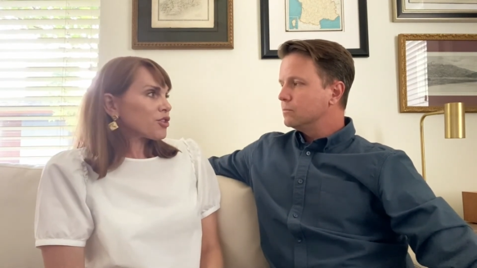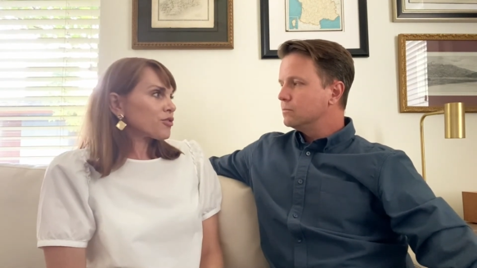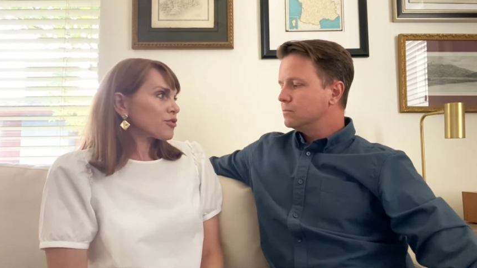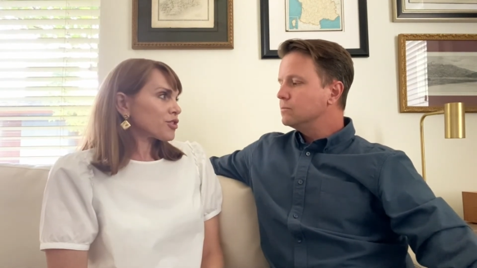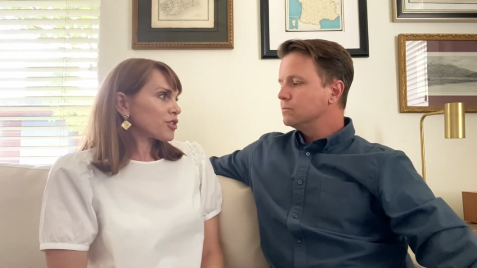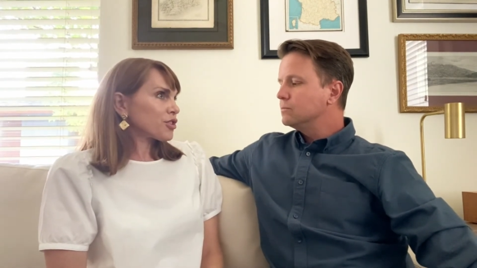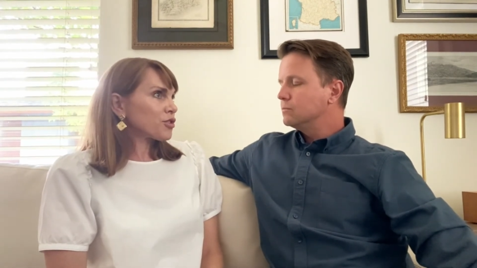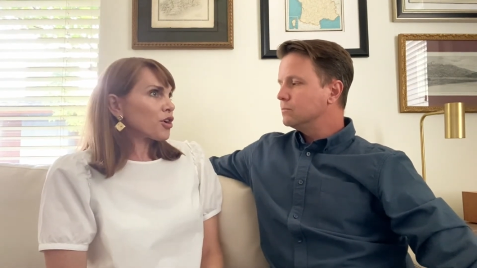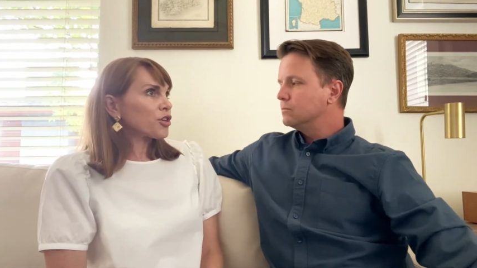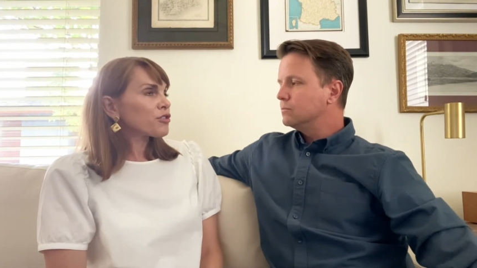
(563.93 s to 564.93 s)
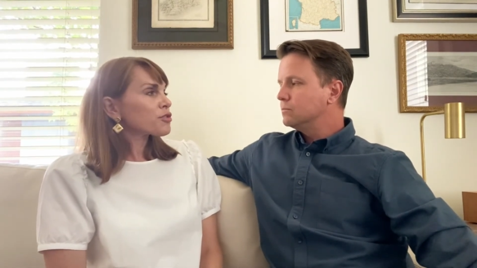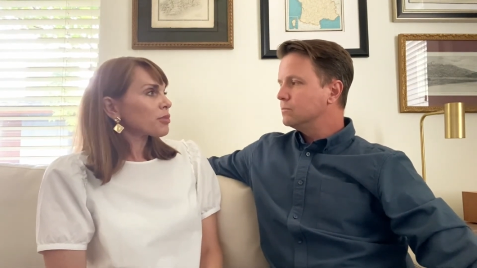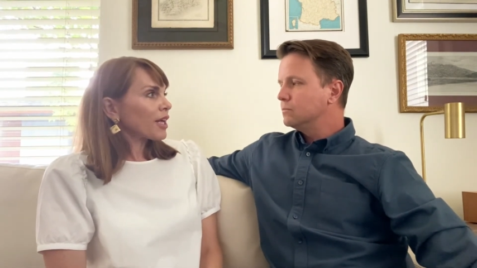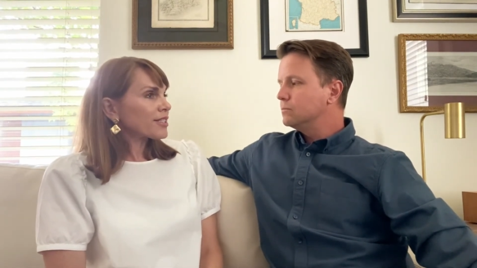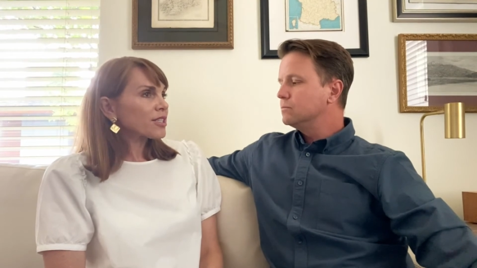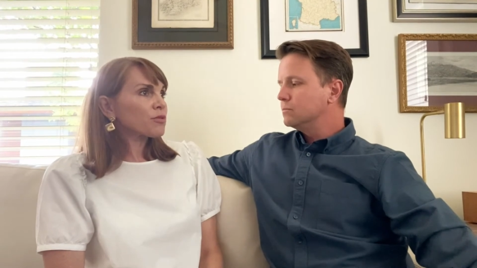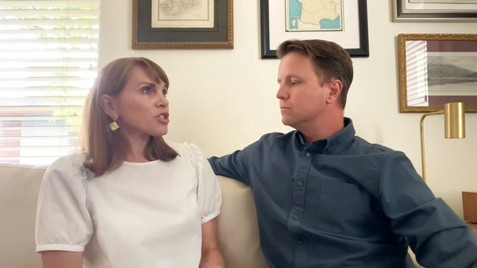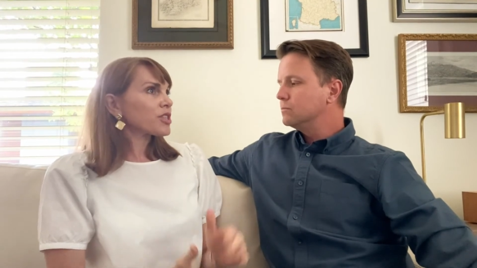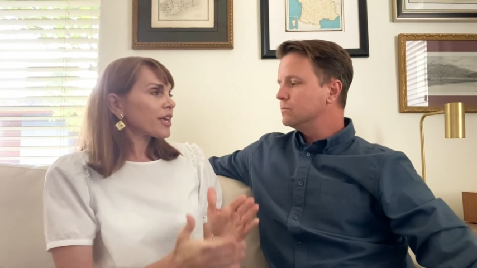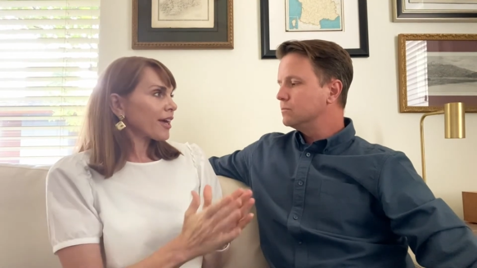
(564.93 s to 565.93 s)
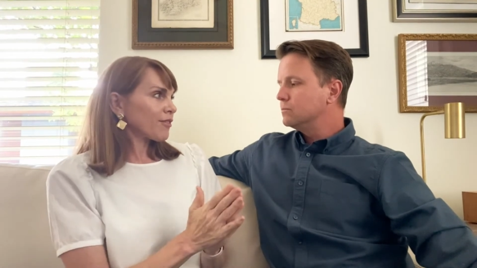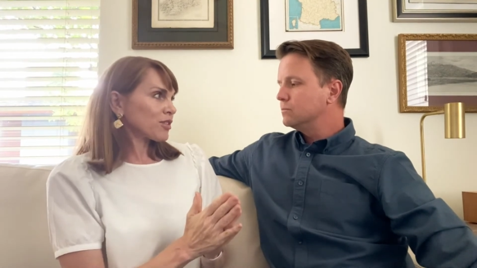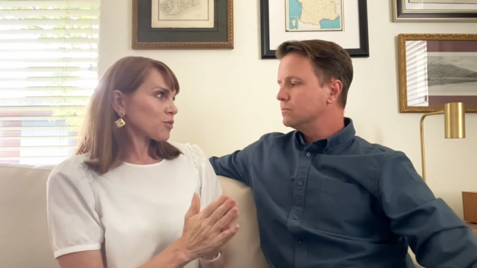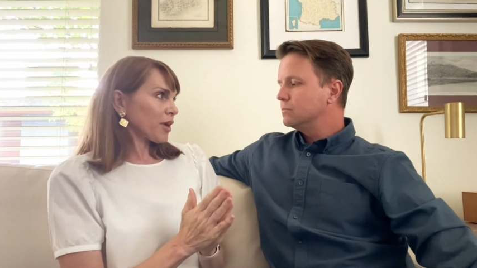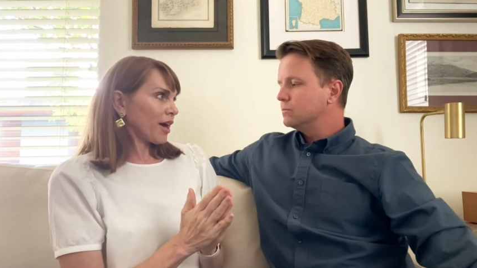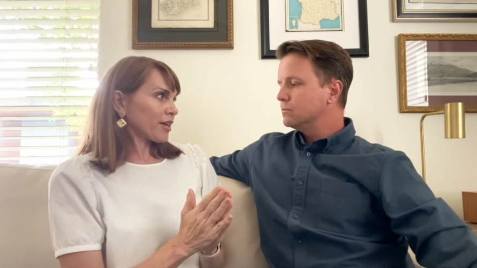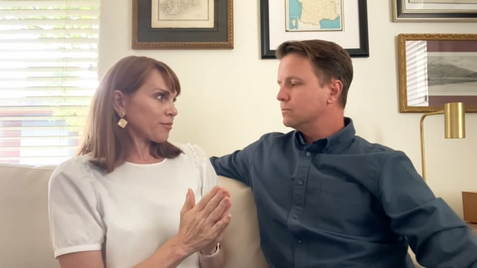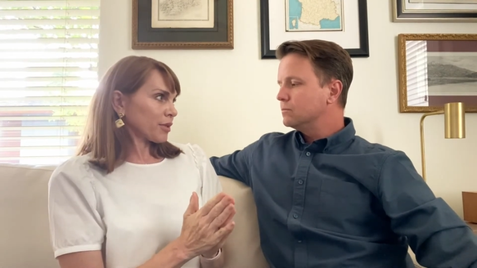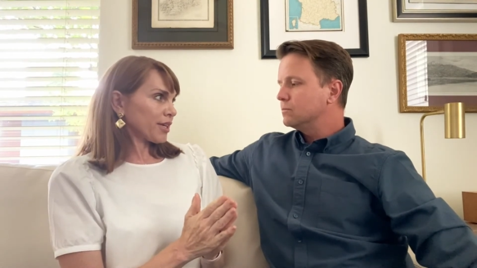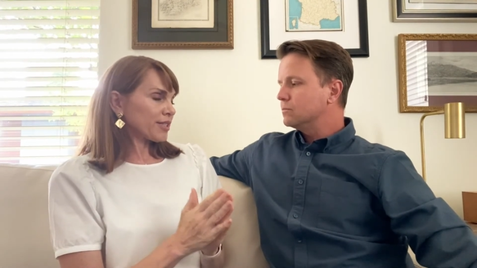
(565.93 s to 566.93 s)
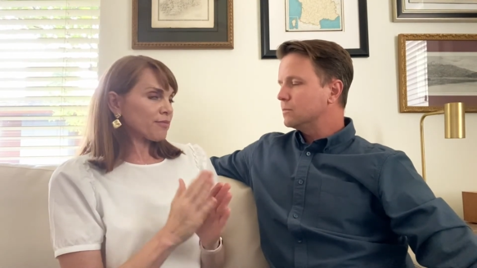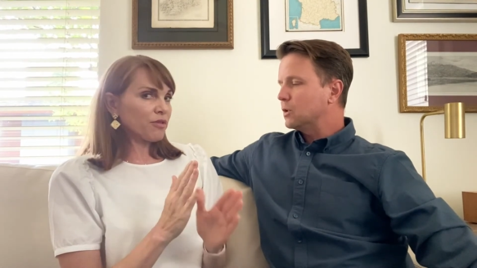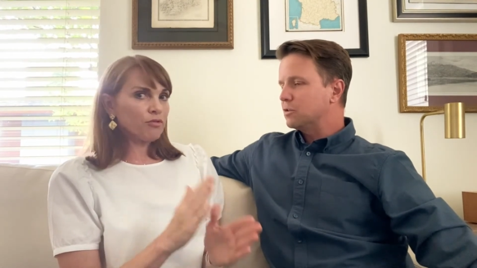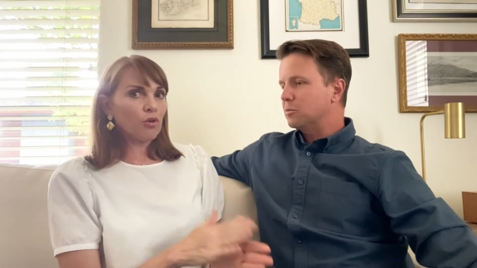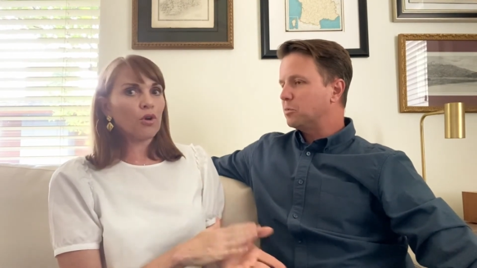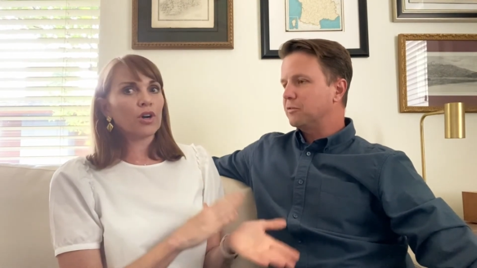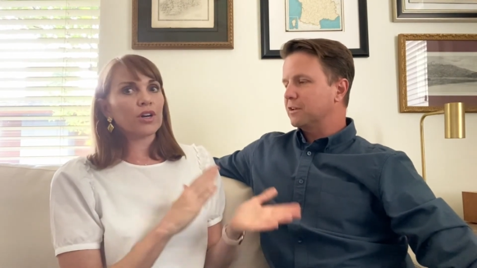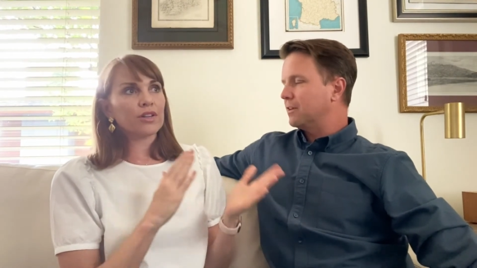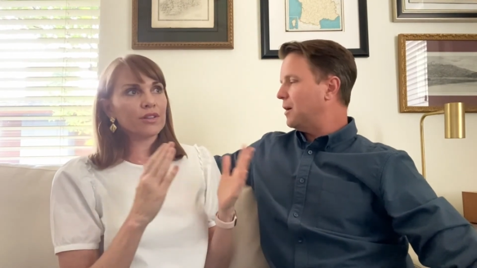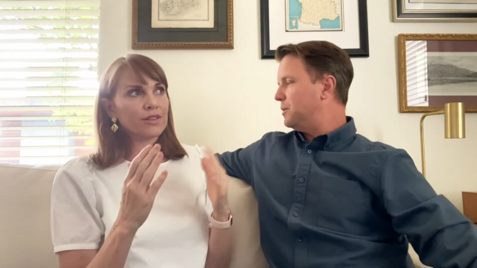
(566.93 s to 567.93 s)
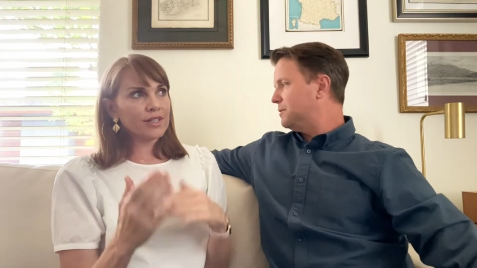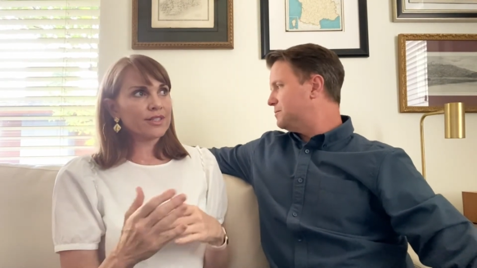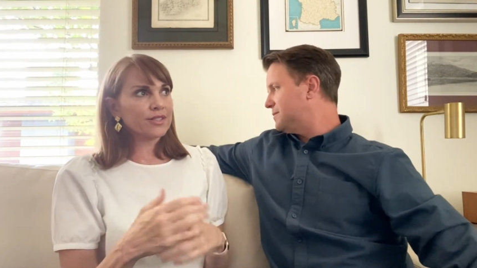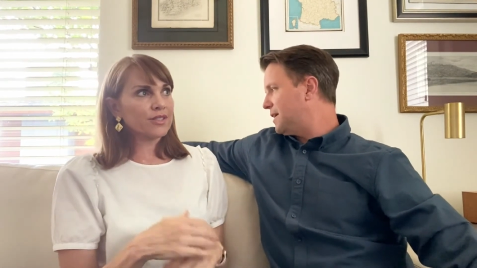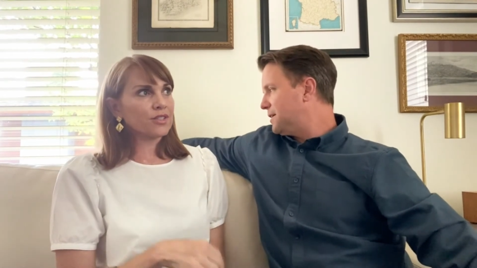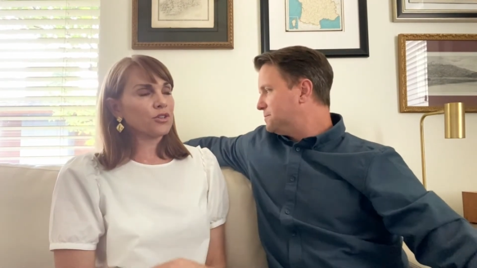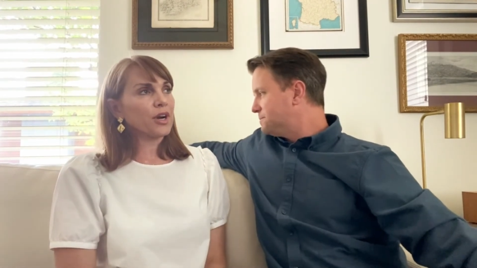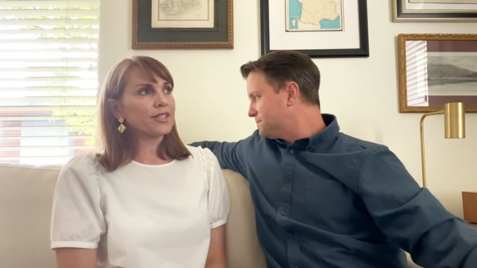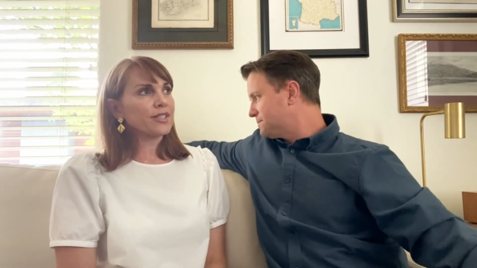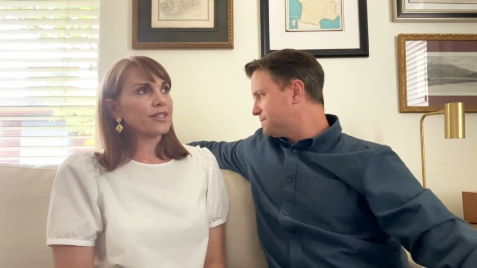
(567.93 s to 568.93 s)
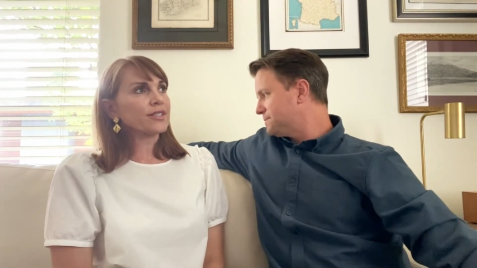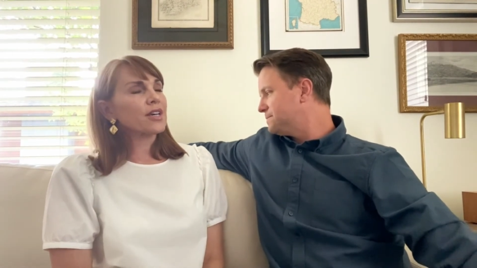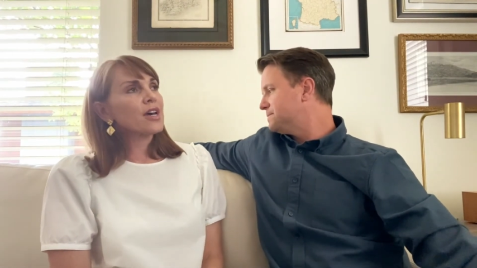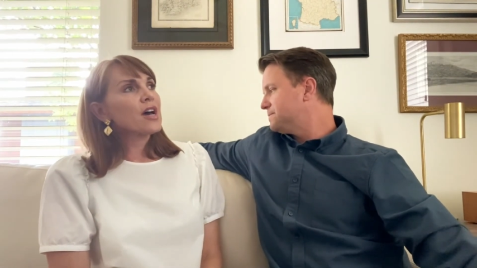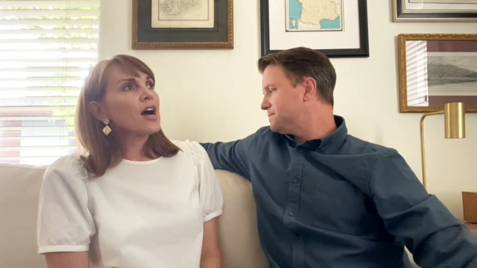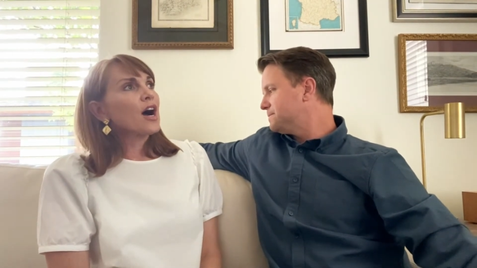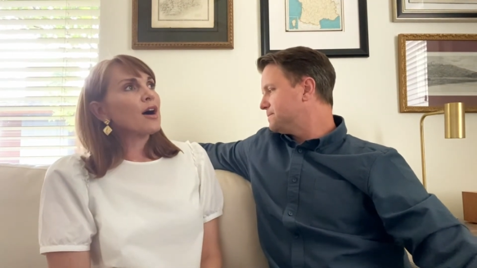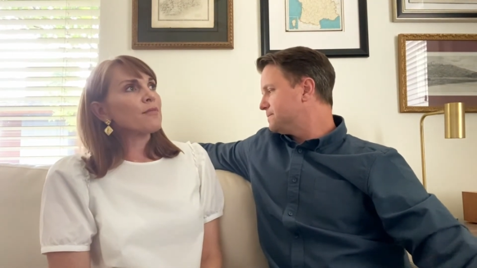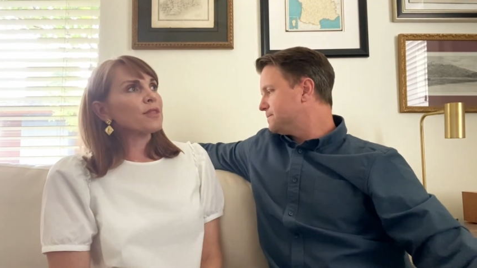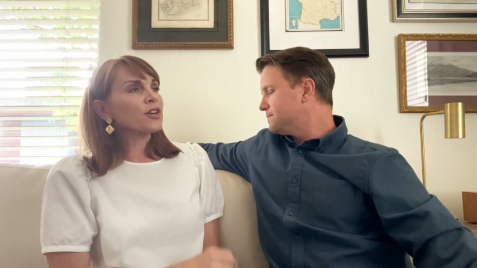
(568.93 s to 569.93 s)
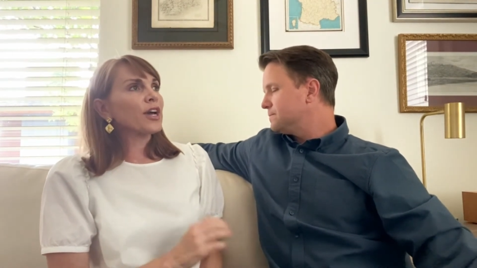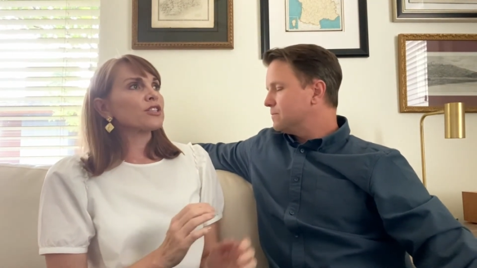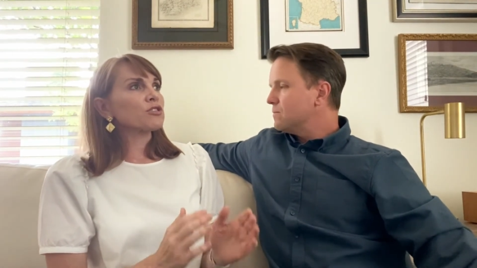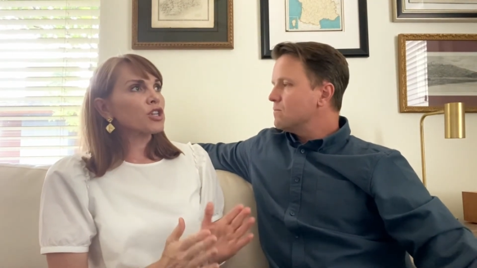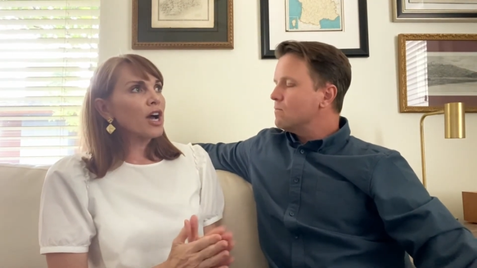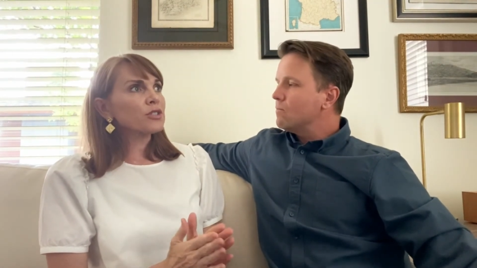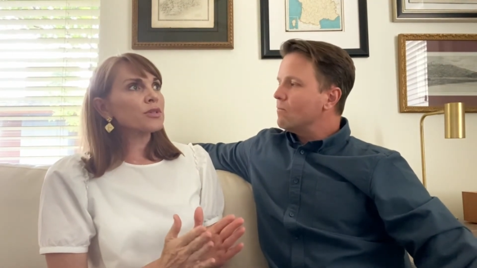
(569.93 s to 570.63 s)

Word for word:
Speaker 1: huge, a huge blessing, which thank heavens we had in place
Speaker 2: before this yeah. crisis.
Speaker 1: Um, okay, so talk to